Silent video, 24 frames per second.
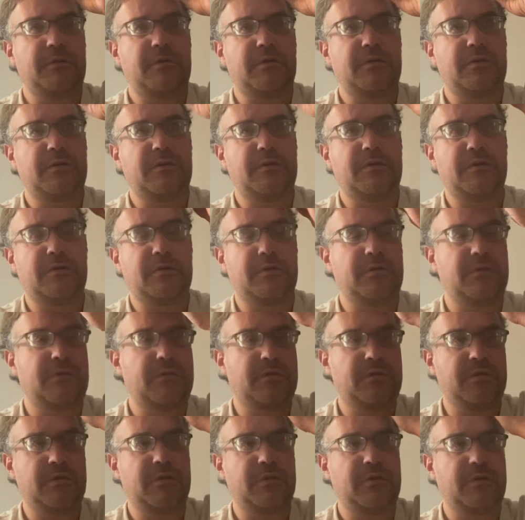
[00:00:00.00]

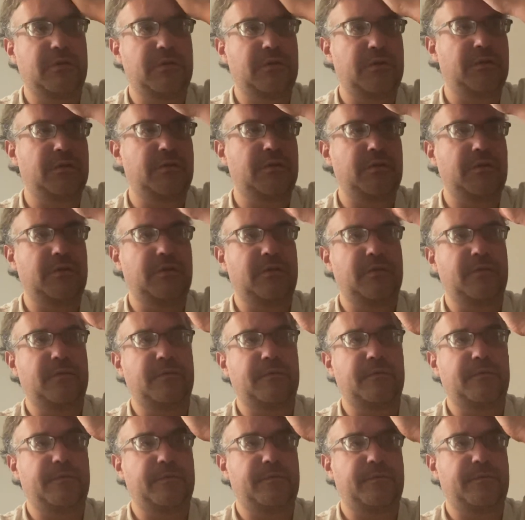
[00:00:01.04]
(silence)